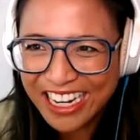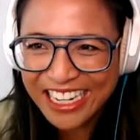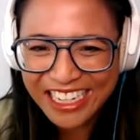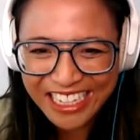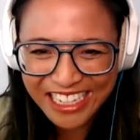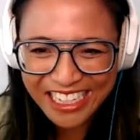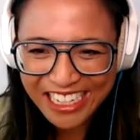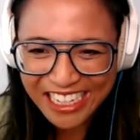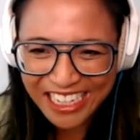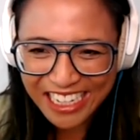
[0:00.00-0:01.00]

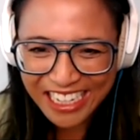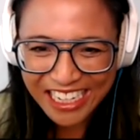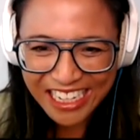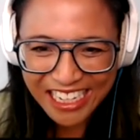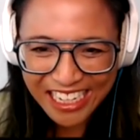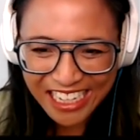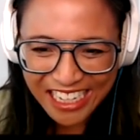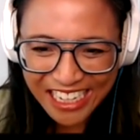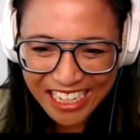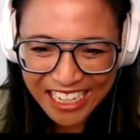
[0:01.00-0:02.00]

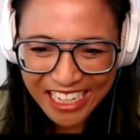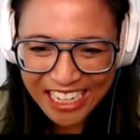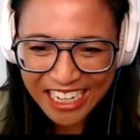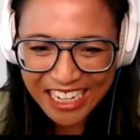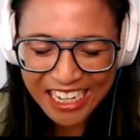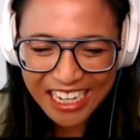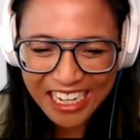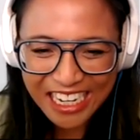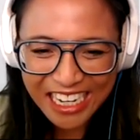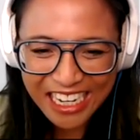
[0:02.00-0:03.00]

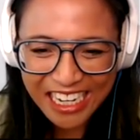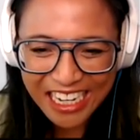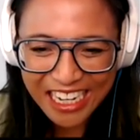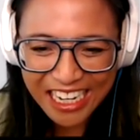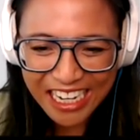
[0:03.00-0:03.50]
The person shown says nothing.